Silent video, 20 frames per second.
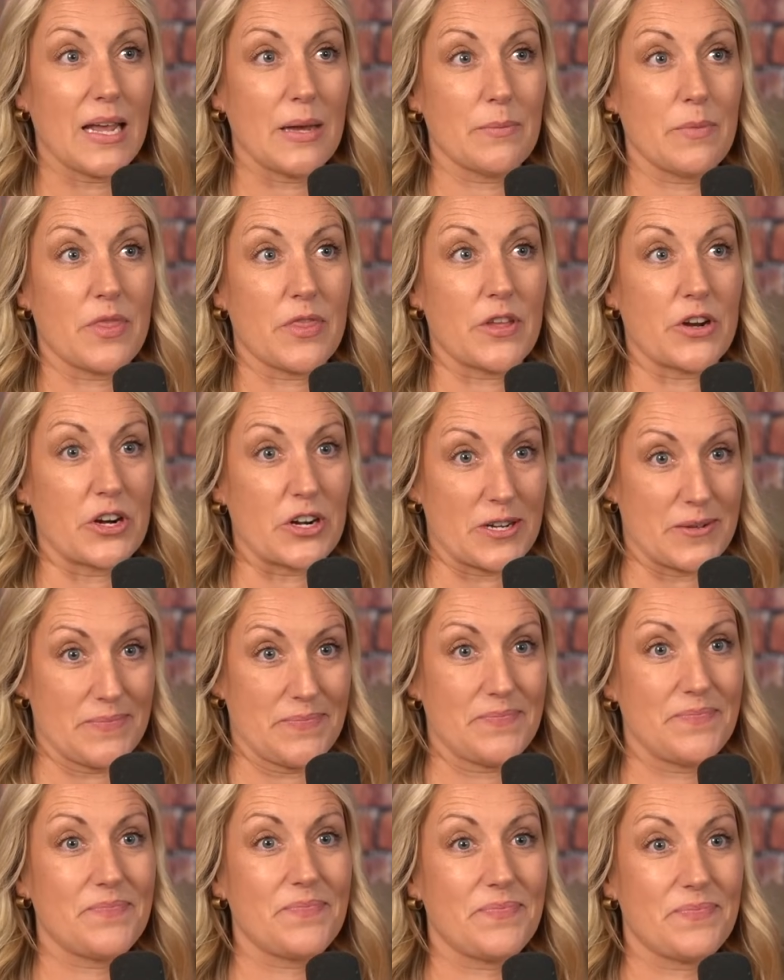am third.
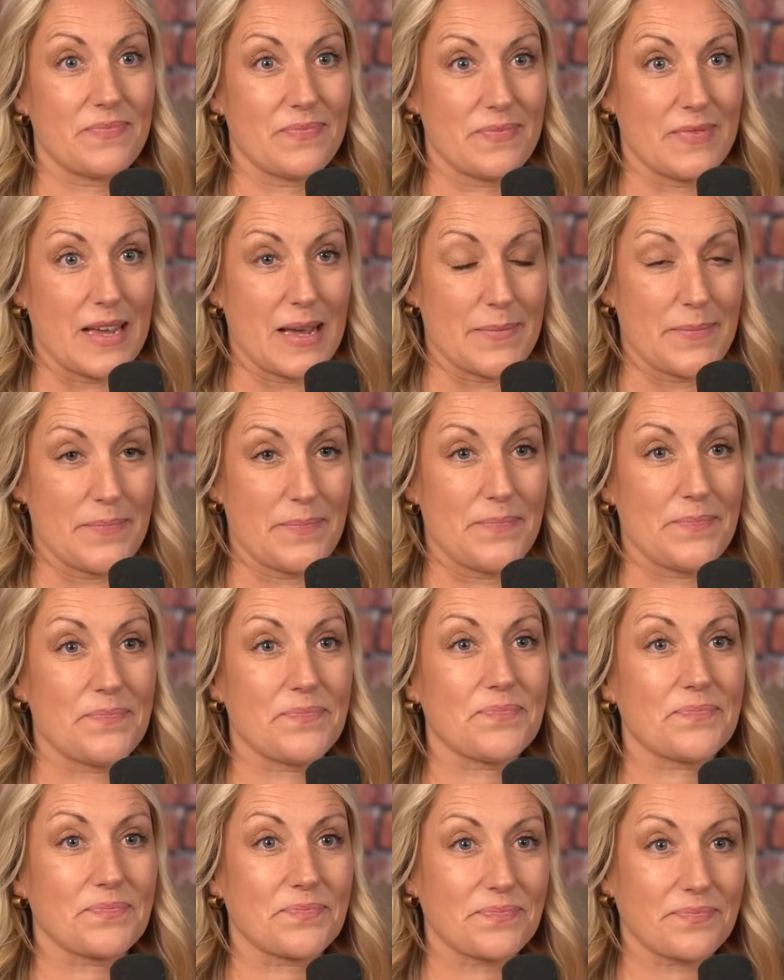Third. Yep.
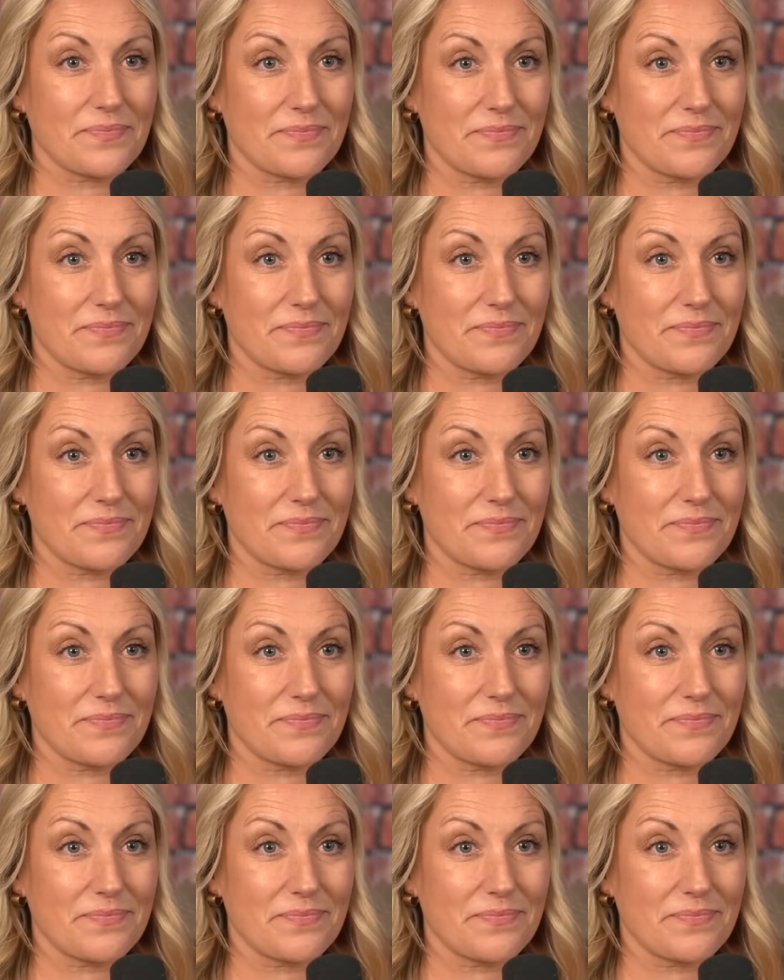Okay.